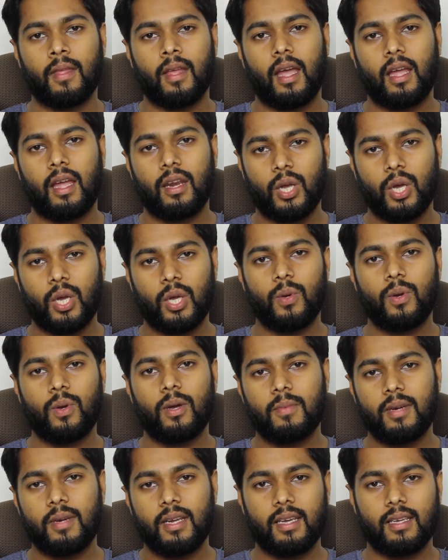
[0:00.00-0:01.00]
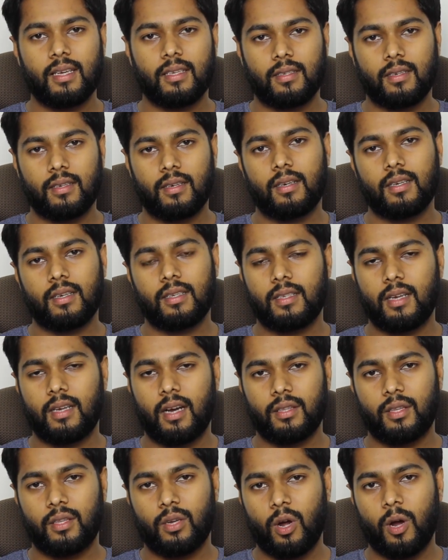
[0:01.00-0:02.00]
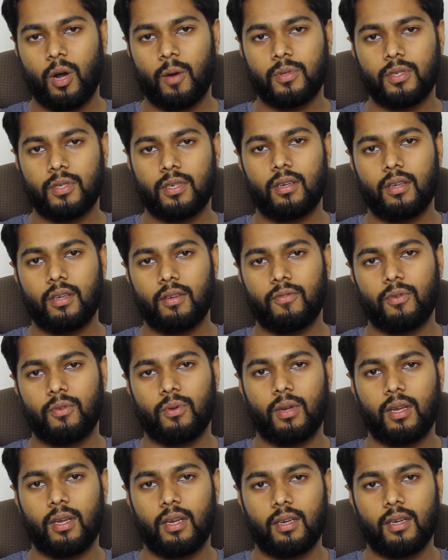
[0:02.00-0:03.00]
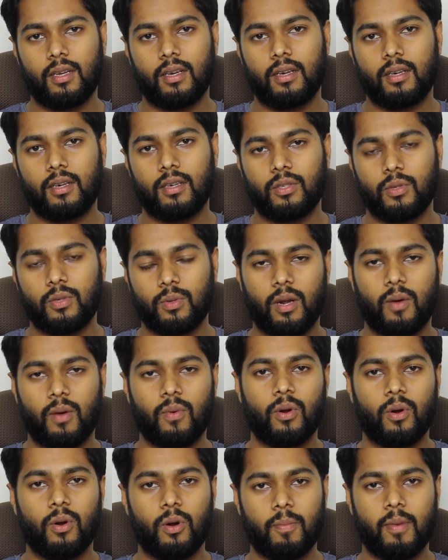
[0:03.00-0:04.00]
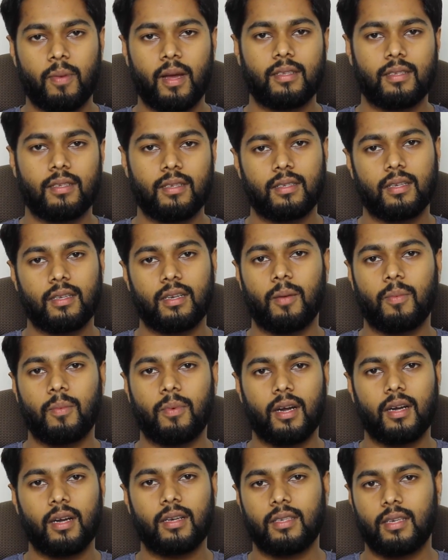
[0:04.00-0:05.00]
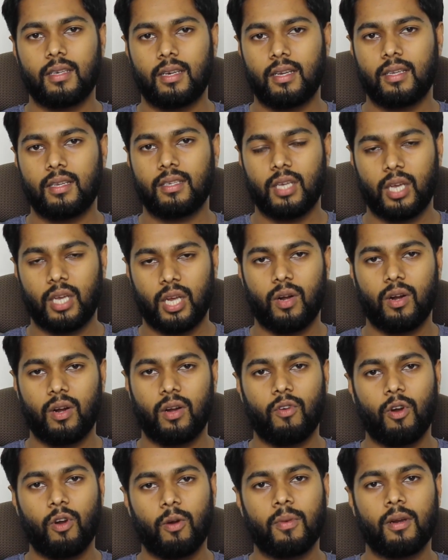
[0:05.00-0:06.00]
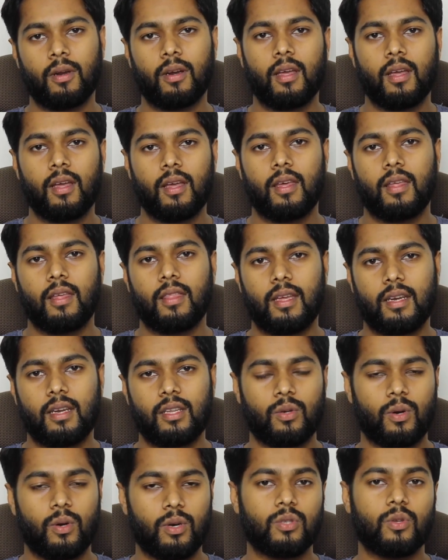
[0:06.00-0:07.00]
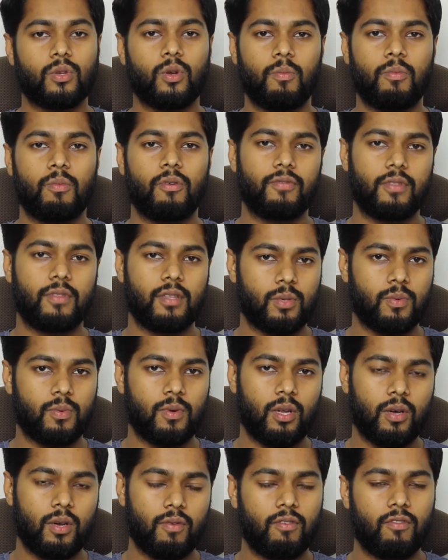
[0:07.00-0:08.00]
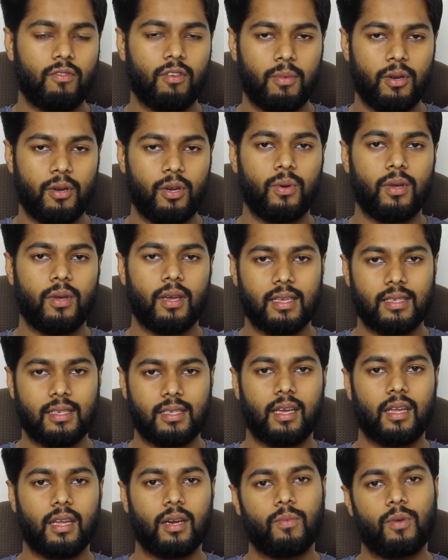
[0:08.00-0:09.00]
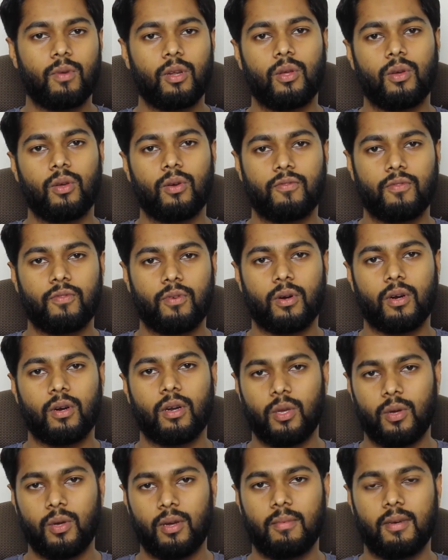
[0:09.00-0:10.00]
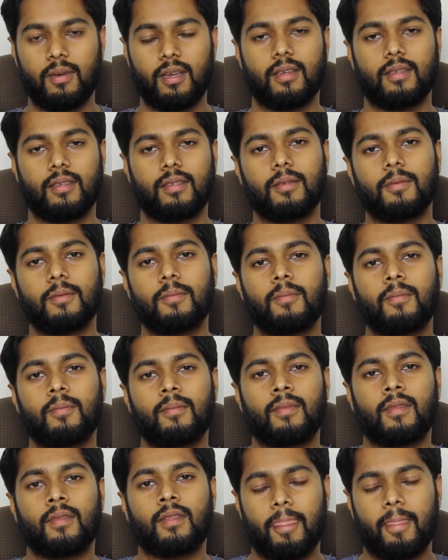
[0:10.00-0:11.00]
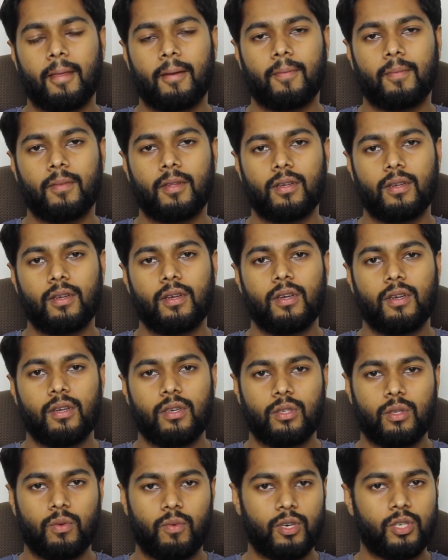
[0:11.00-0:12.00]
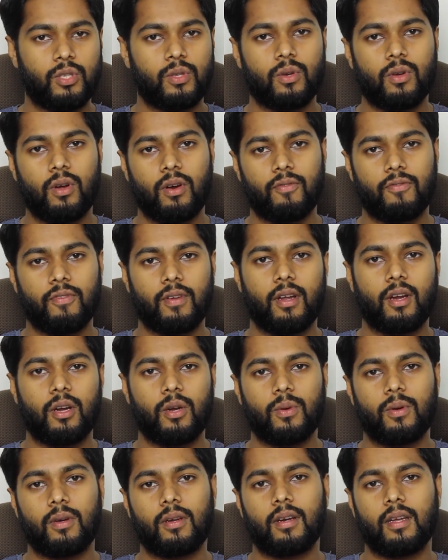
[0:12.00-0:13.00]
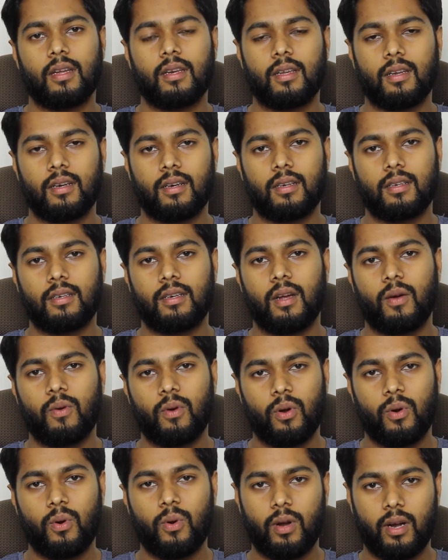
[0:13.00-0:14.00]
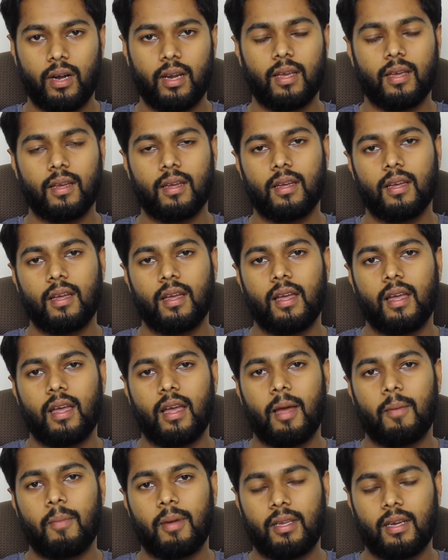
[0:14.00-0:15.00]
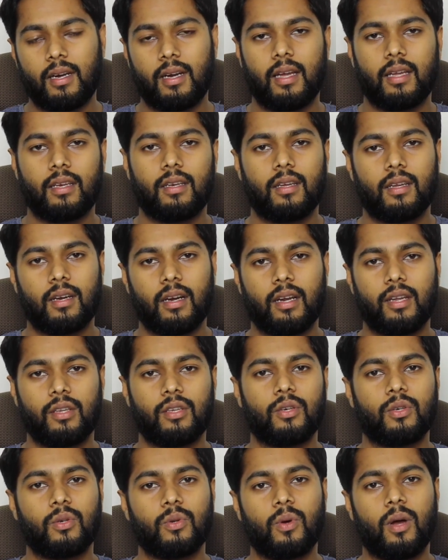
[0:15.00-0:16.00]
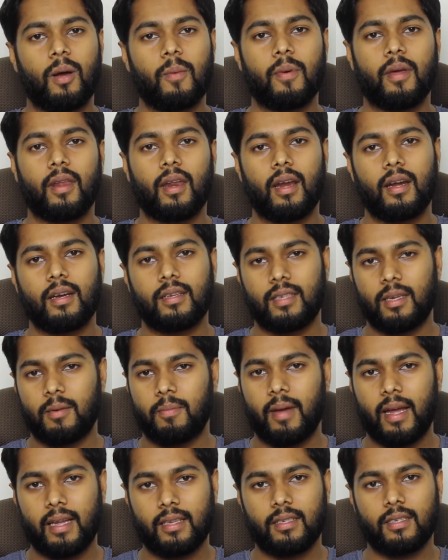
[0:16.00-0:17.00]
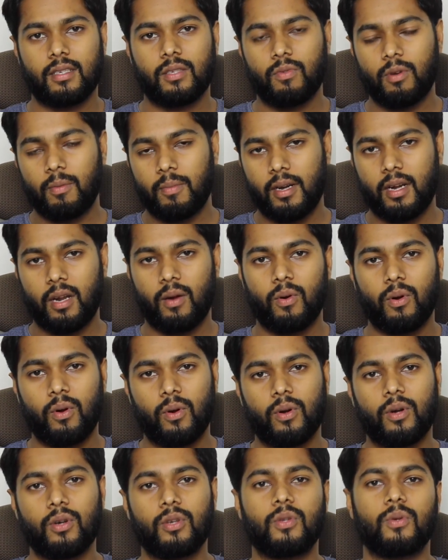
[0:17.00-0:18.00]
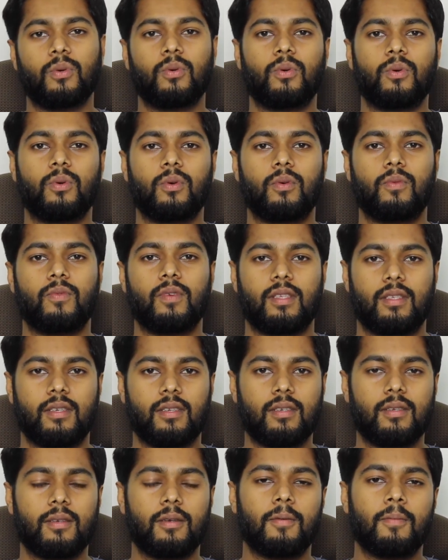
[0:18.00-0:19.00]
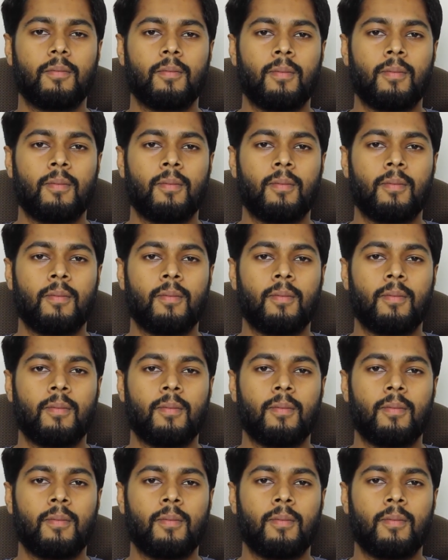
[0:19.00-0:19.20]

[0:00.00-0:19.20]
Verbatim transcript: And UMDS uh, is the other option if you need to download patches and upgrades in a secure environment that is not a scope of this video we will be doing a second video for UMDS so once you configured your internet download link a metadata related to upgrades and patches will be downloaded to vCenter